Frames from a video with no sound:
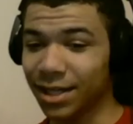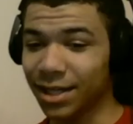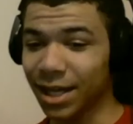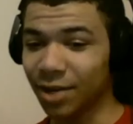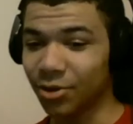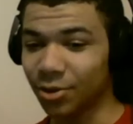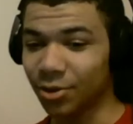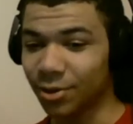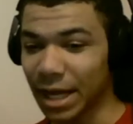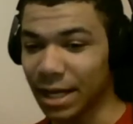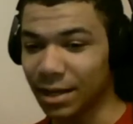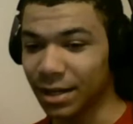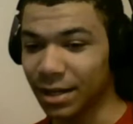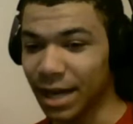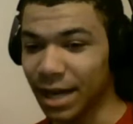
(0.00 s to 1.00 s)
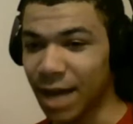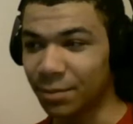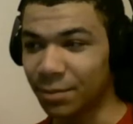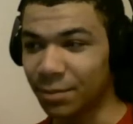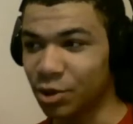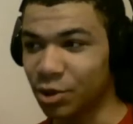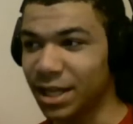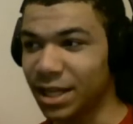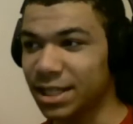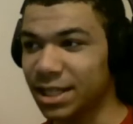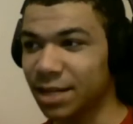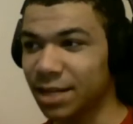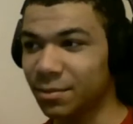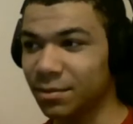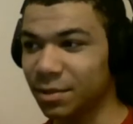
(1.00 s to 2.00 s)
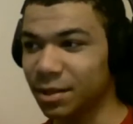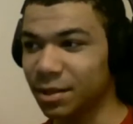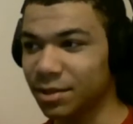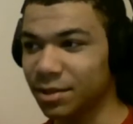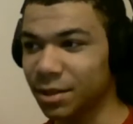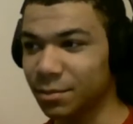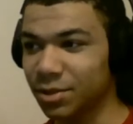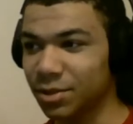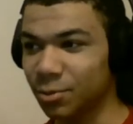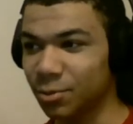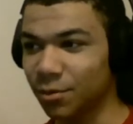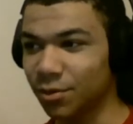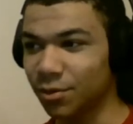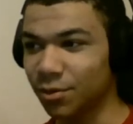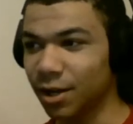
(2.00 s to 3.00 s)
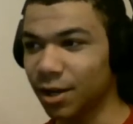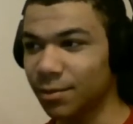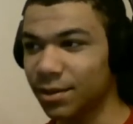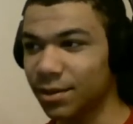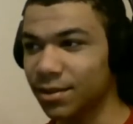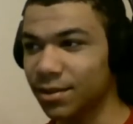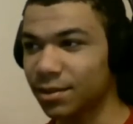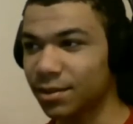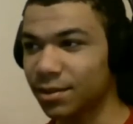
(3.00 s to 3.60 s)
doubt they're being skimpish on review copies.